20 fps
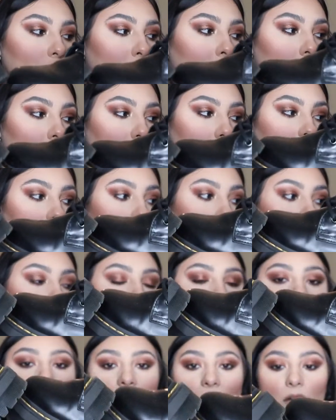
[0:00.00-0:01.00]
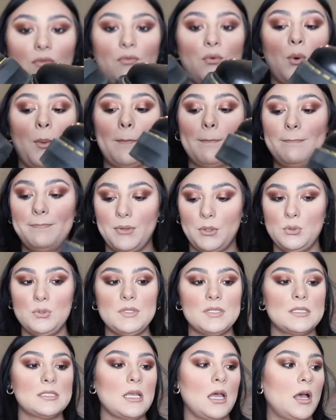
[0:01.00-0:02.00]
Marten platform
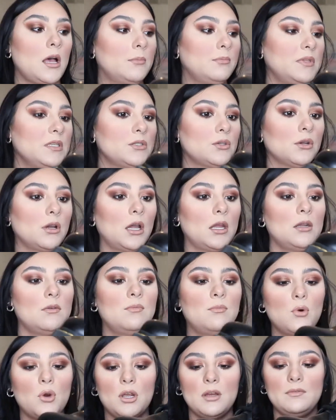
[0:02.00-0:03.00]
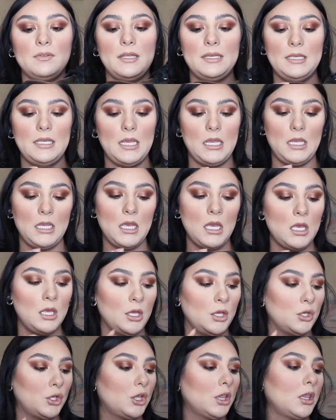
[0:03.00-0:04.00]
boots. These are kind of more of like a
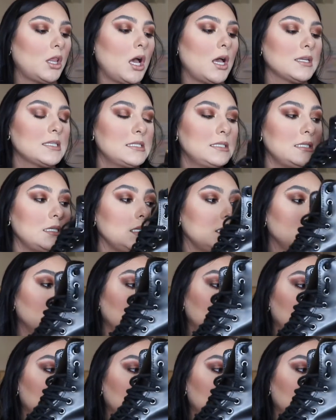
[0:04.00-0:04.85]
glossy